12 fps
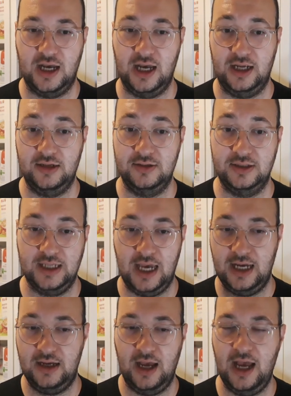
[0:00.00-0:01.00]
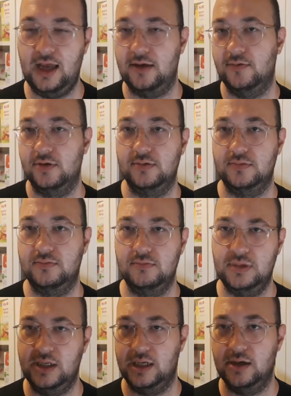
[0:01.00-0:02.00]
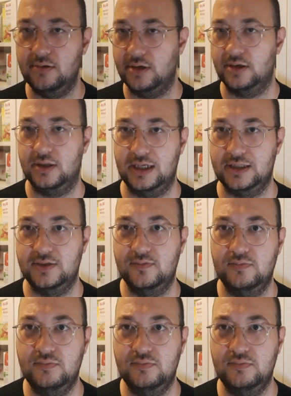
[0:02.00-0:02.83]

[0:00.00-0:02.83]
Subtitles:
and say, hey, well, you know, like, let's